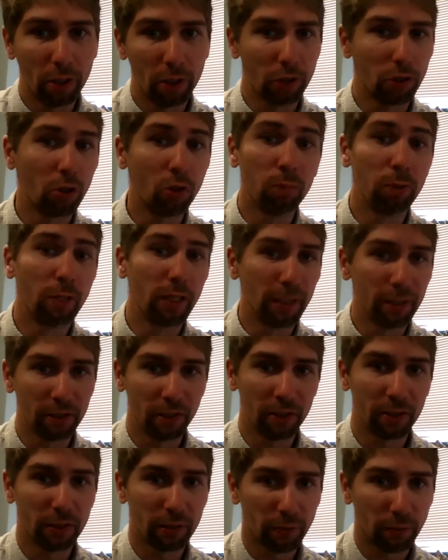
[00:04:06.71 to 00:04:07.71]
2 breeding
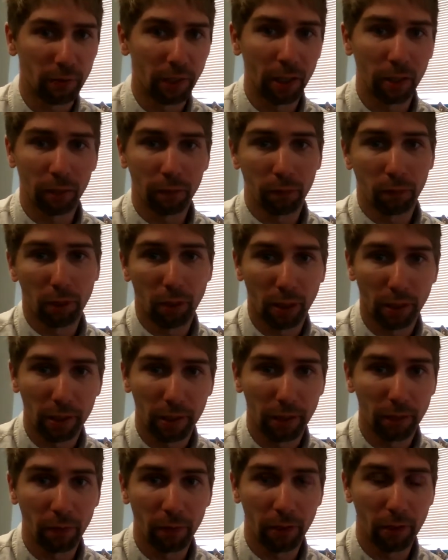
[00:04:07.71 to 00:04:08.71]
seasons of data for a
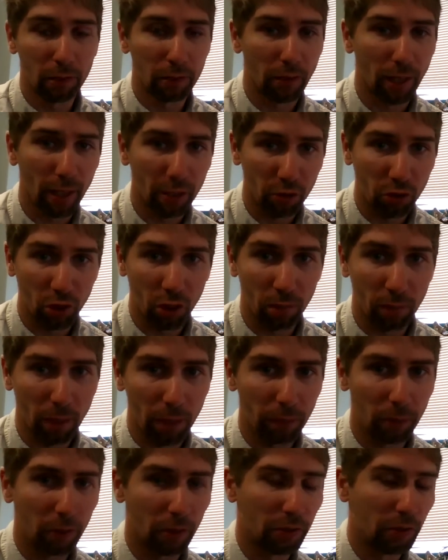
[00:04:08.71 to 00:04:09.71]
given
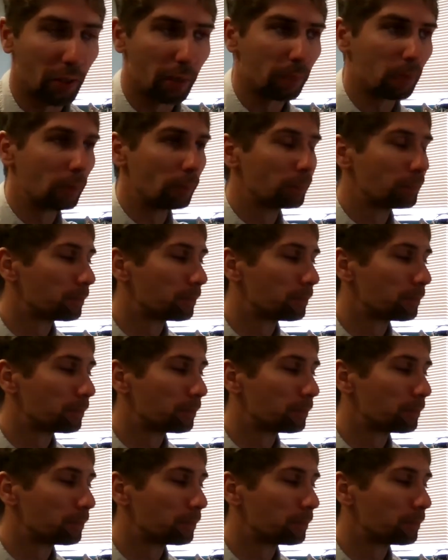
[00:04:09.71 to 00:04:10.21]
SGMA, for example.